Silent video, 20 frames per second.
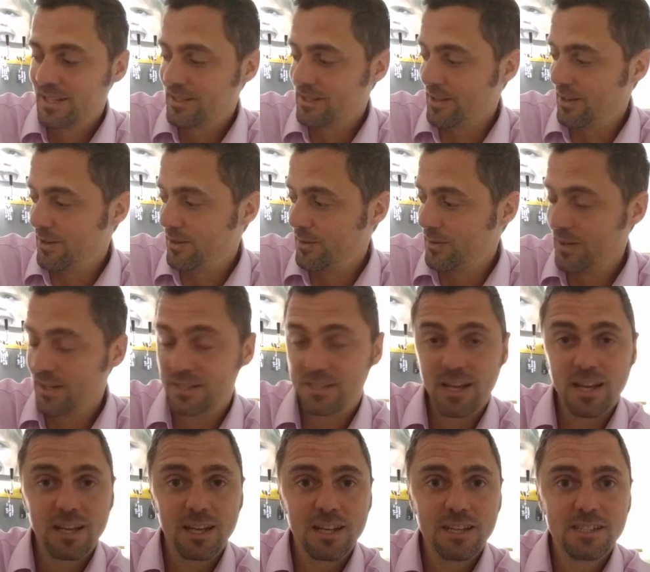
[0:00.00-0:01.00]
So
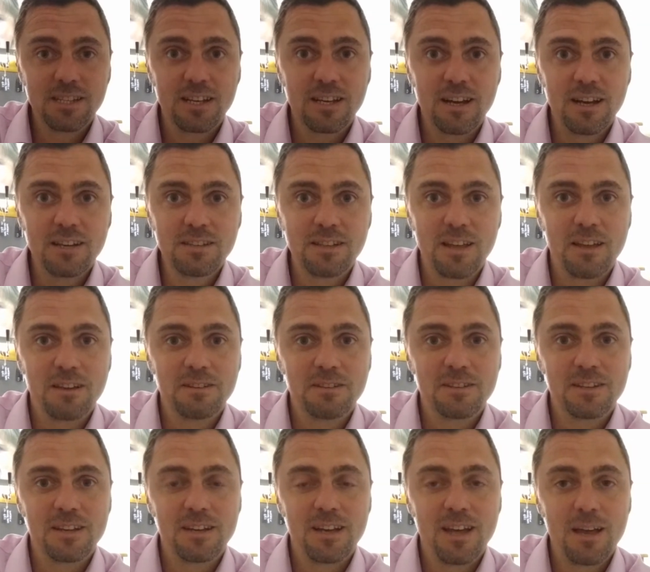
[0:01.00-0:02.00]
take it easy guys, and
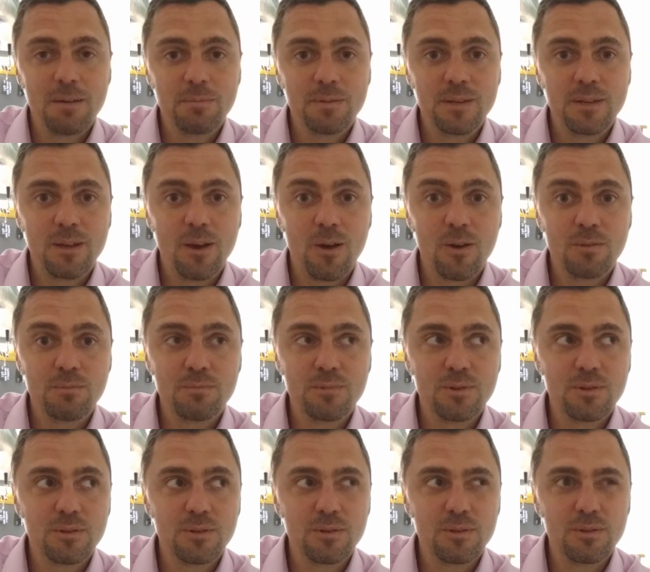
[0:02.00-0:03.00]
happy
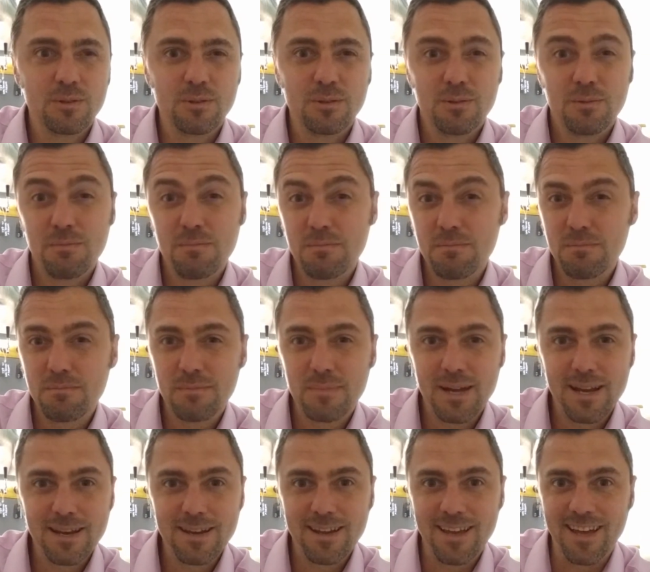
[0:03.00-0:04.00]
Homebrew
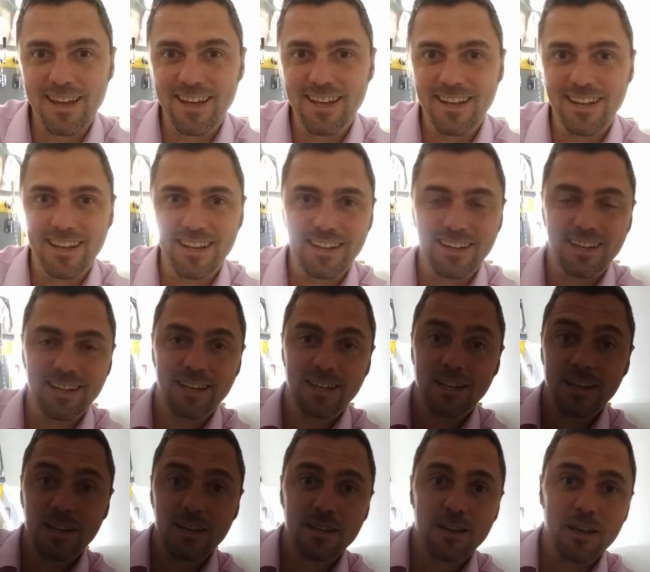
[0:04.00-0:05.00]
Monday.
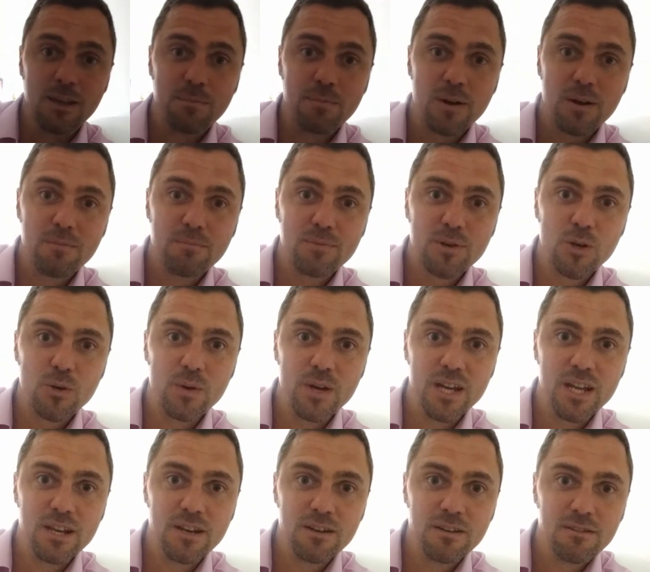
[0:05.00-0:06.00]
Keep on
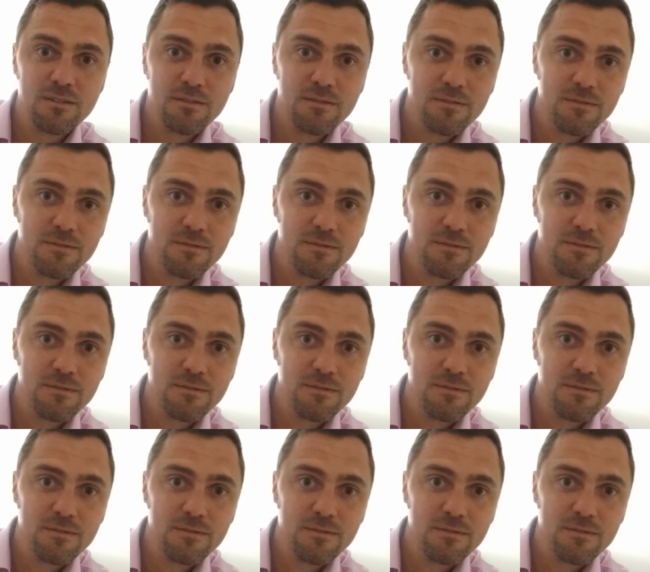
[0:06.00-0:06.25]
brewing.